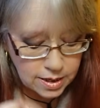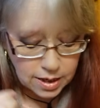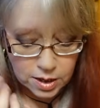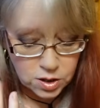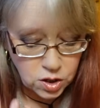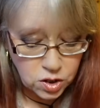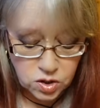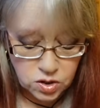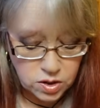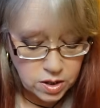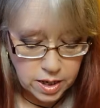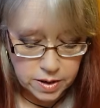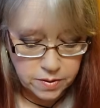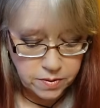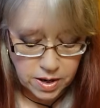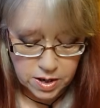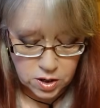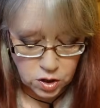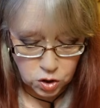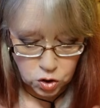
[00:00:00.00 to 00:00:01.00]
just
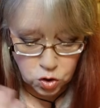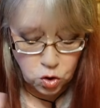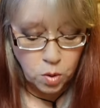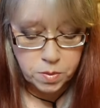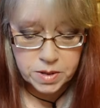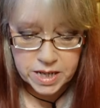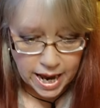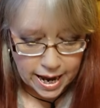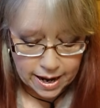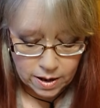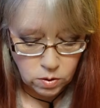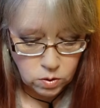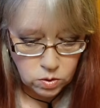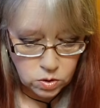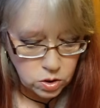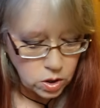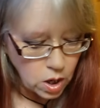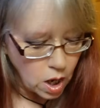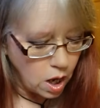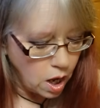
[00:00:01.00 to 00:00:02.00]
it just dropped
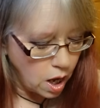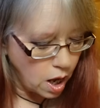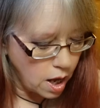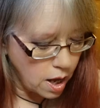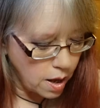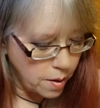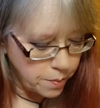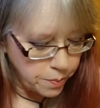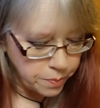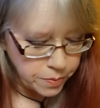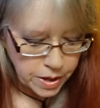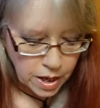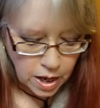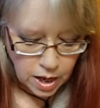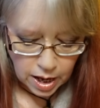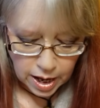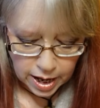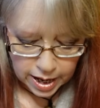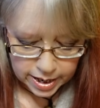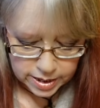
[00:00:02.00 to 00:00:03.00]
out.
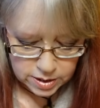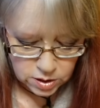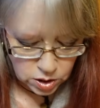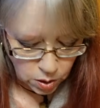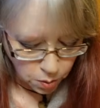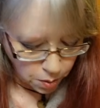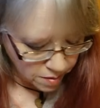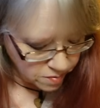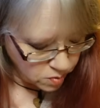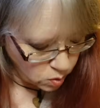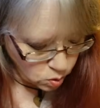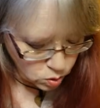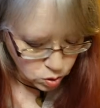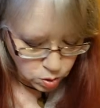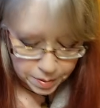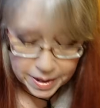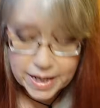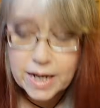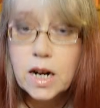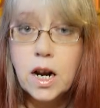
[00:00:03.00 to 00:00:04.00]
And so I've looked at
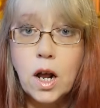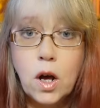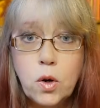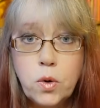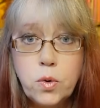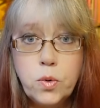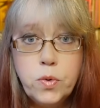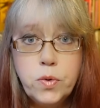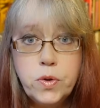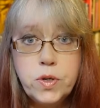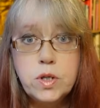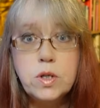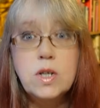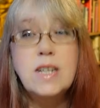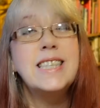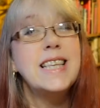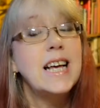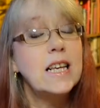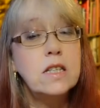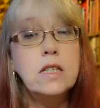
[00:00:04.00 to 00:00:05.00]
my clothes,
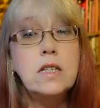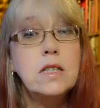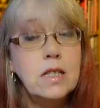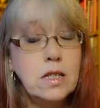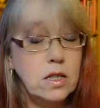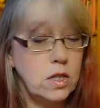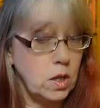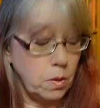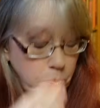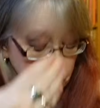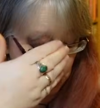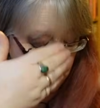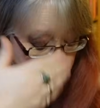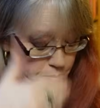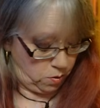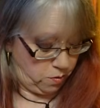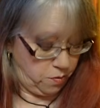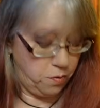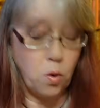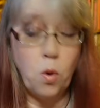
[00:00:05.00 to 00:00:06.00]
because that's sometimes
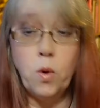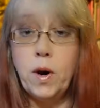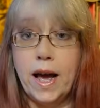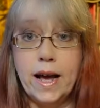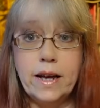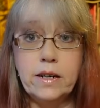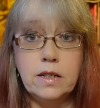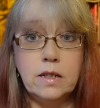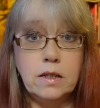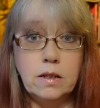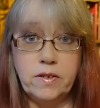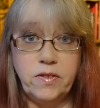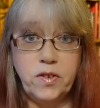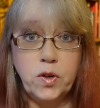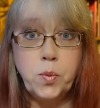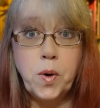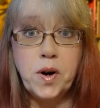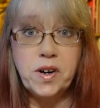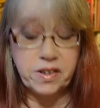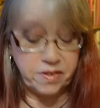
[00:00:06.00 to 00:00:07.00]
it'll fall out, and if
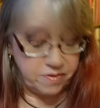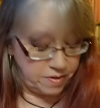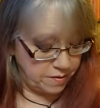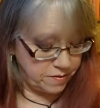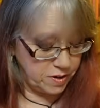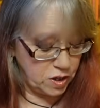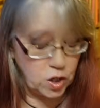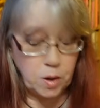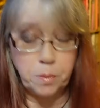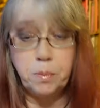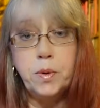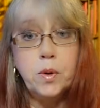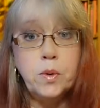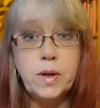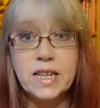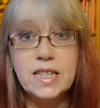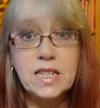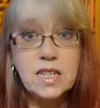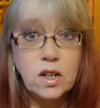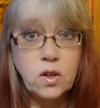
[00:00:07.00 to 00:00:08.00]
you're wearing a fluffy jumper, it'll
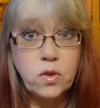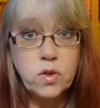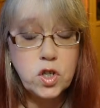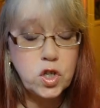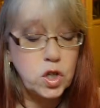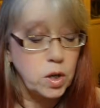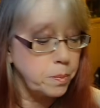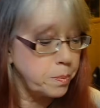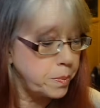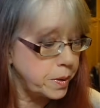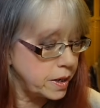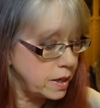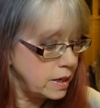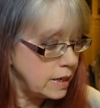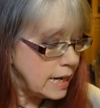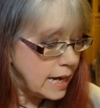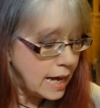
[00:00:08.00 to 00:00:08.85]
get stuck on the jumper.